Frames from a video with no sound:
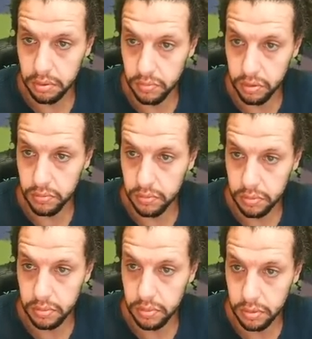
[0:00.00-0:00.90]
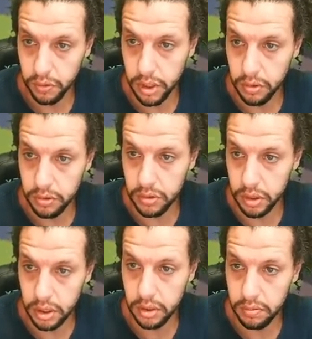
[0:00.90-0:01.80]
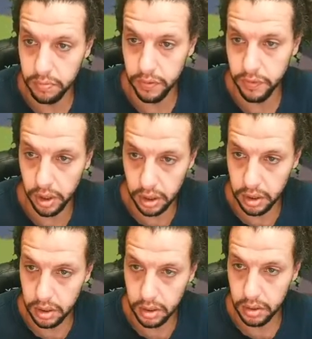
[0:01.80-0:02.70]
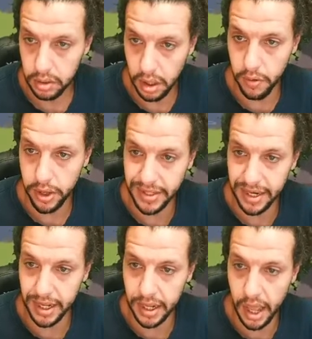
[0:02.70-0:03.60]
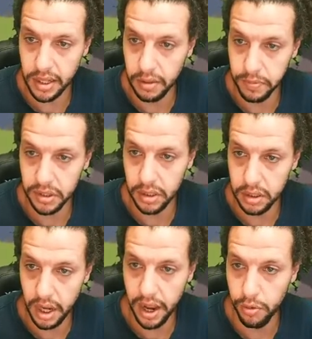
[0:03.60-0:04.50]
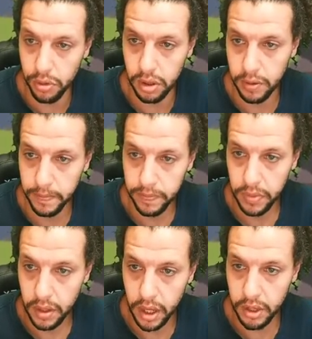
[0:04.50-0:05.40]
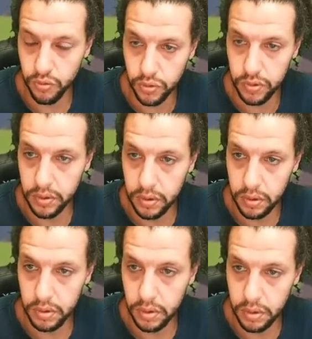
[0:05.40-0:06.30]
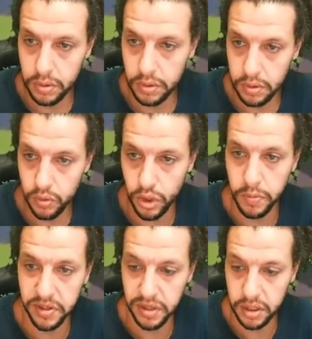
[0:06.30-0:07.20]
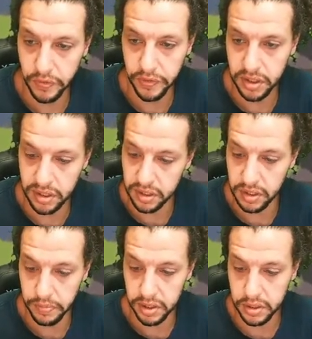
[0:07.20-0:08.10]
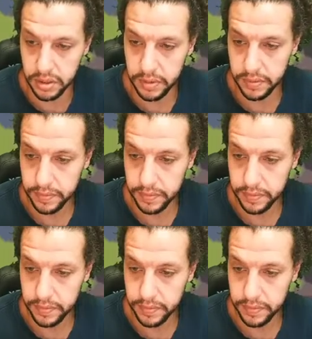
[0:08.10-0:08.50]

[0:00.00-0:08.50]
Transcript: Boom, boom. Queen also here. Perfect. Now we're sitting at 80% health and 20% defense. It's the best.